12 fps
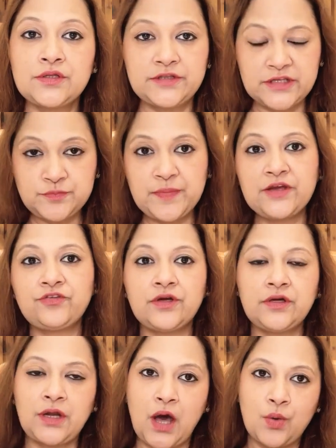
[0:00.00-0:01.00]
This
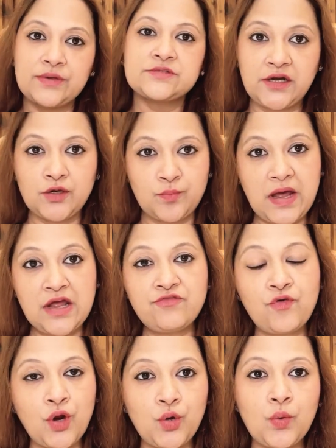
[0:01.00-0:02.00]
patient now is under my
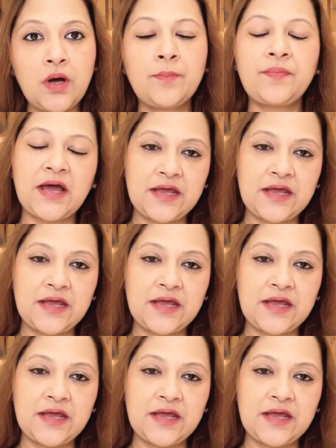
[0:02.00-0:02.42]
follow-up.